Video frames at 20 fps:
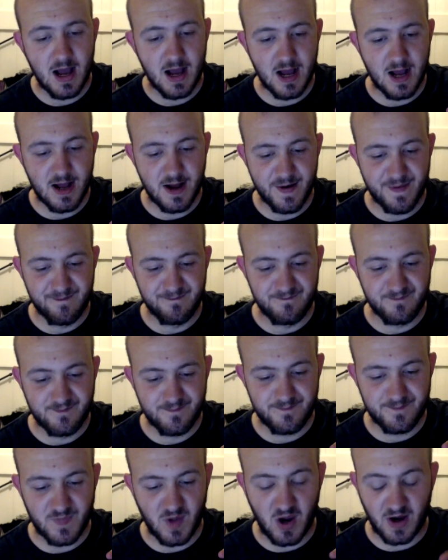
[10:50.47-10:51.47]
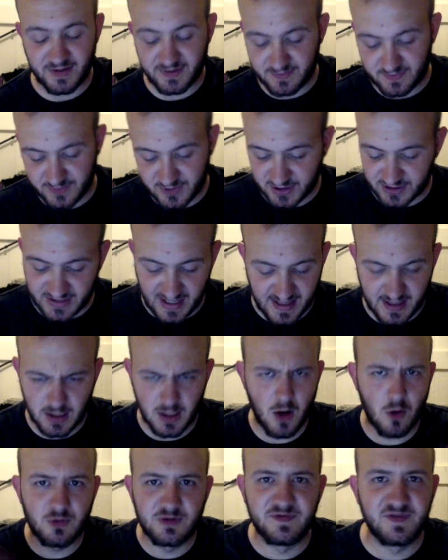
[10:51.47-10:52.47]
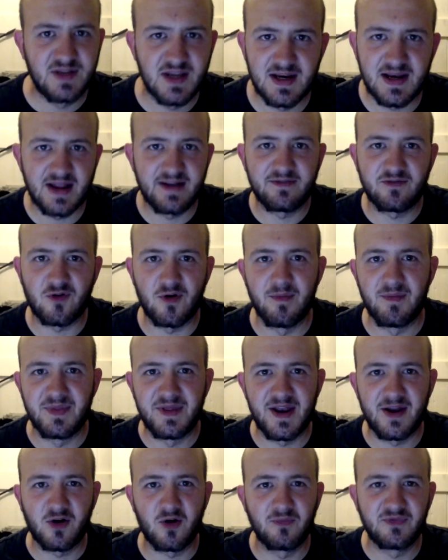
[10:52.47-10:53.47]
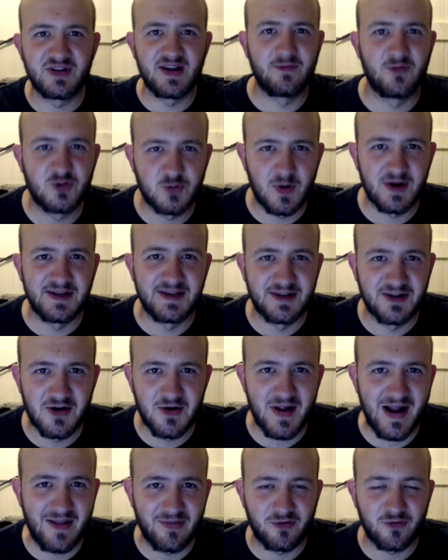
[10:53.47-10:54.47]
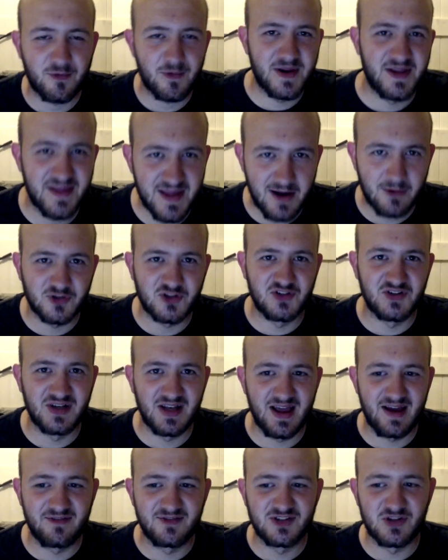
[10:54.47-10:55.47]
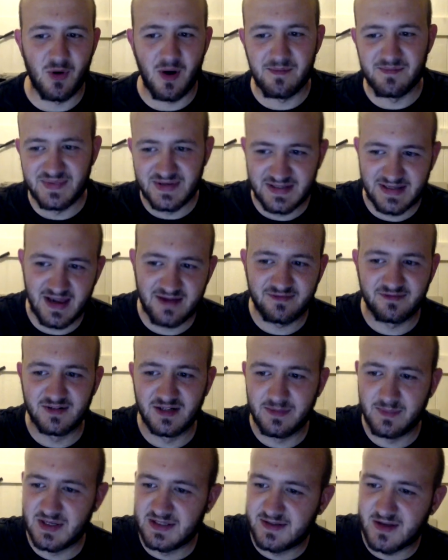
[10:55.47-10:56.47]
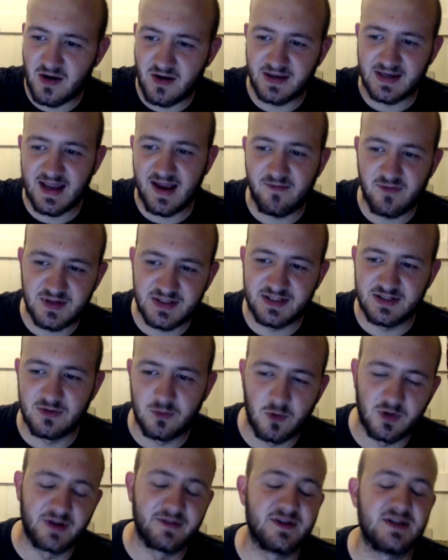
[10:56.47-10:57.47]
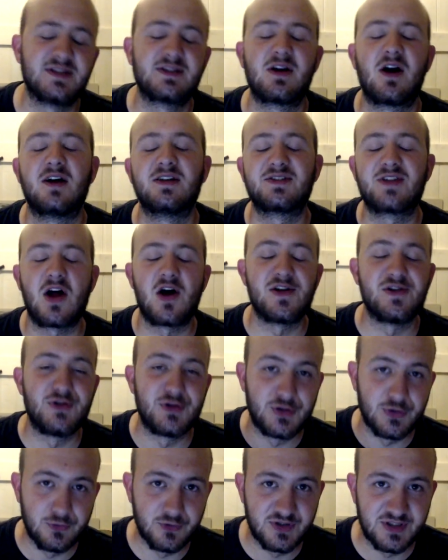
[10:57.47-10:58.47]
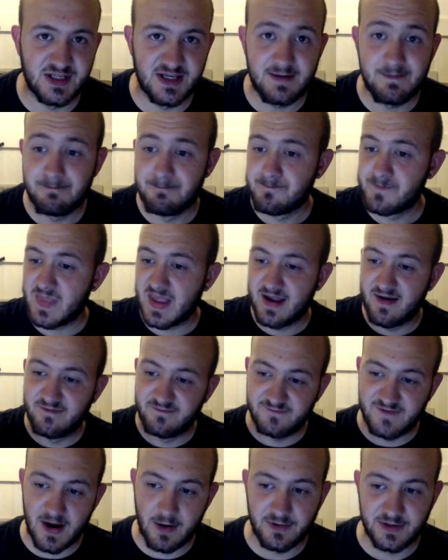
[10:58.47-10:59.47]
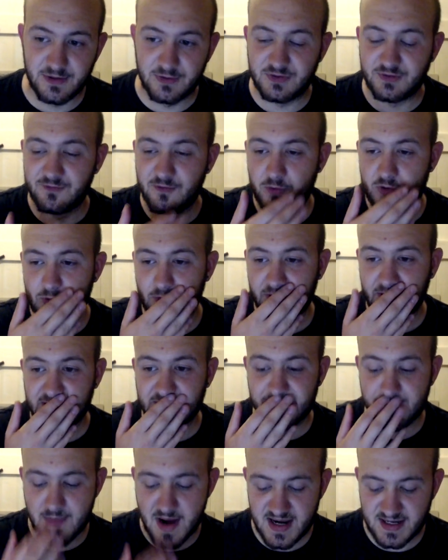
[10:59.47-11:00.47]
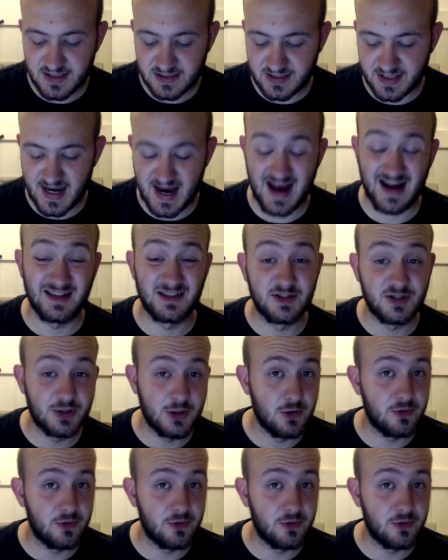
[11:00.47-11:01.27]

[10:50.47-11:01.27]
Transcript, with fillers: I just had loads of DNA for him, then I got him to level 20 and I had 3,000 left, so I'm definitely be dying every single one of these guys that I do see. Very useful. You want to get as many as you can because